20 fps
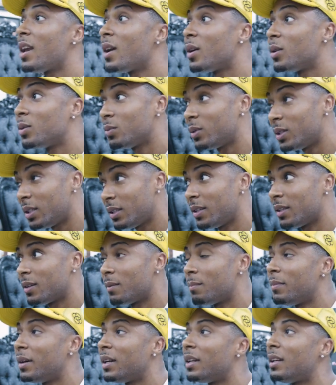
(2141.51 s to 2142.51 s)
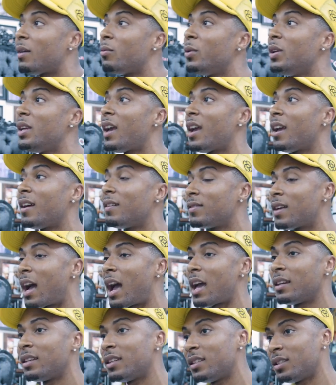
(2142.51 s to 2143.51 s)
dealt with him, but we have
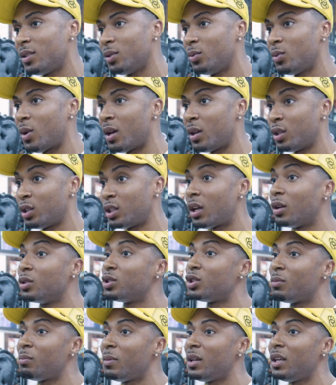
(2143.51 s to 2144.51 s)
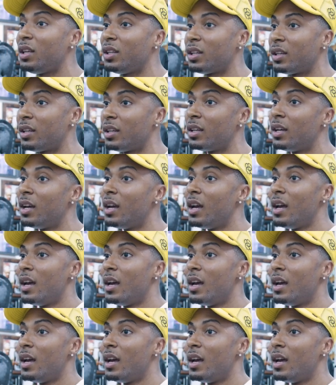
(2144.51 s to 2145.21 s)
gotten into a social media